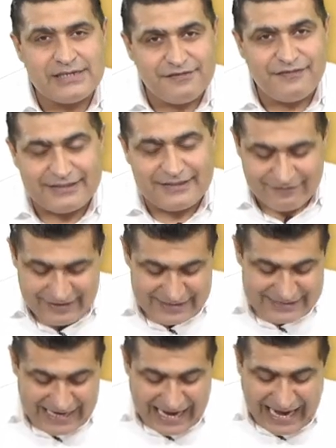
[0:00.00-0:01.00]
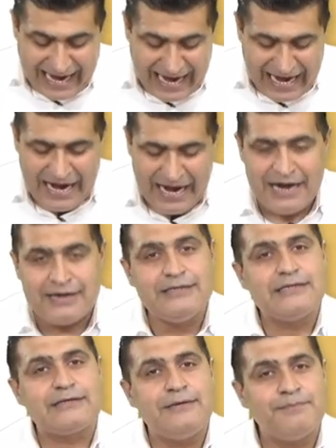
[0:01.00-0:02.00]
effectiveness and the
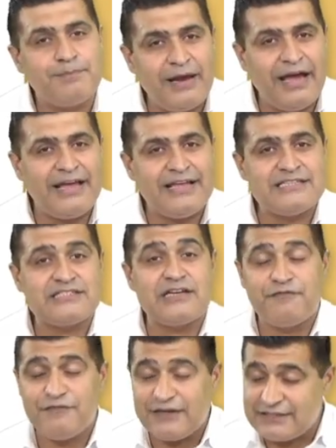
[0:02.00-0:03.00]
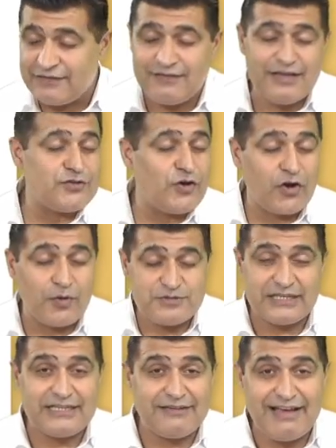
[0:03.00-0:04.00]
compliance effectiveness or
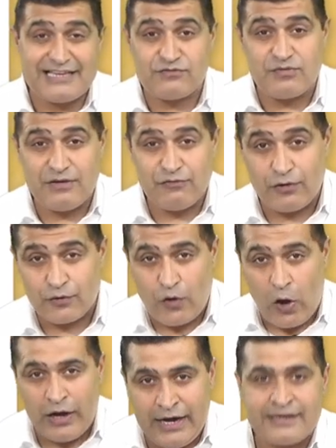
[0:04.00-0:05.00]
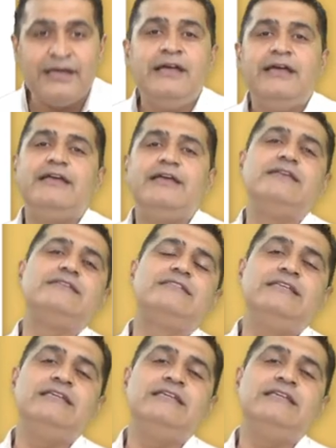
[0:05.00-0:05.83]
objective, as we may want to call it, are